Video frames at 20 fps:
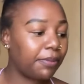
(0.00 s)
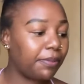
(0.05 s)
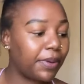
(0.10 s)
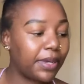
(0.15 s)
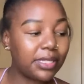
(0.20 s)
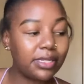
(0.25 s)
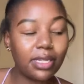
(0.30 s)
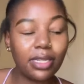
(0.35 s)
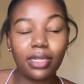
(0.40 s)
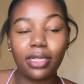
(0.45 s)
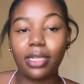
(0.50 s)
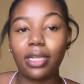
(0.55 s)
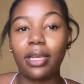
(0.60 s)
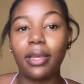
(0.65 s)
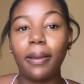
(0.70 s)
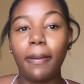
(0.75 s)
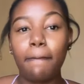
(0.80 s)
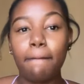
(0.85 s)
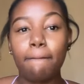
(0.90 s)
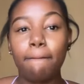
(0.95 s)

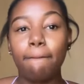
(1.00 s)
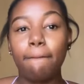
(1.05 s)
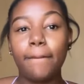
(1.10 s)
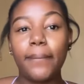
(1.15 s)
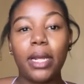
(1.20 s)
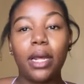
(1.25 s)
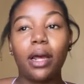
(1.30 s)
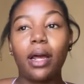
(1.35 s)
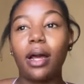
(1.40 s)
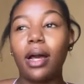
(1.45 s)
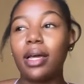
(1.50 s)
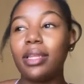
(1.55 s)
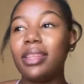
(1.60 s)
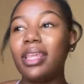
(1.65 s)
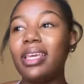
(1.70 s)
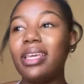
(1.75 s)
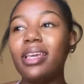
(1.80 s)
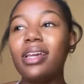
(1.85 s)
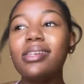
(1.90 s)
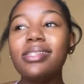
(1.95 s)
basically, the
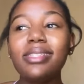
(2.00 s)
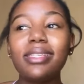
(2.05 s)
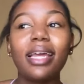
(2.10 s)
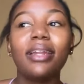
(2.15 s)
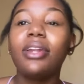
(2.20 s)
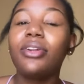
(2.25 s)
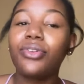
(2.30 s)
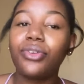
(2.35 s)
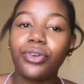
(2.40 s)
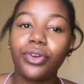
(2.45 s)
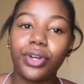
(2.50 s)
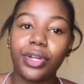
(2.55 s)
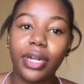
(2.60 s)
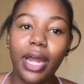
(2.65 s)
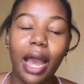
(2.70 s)
year started good.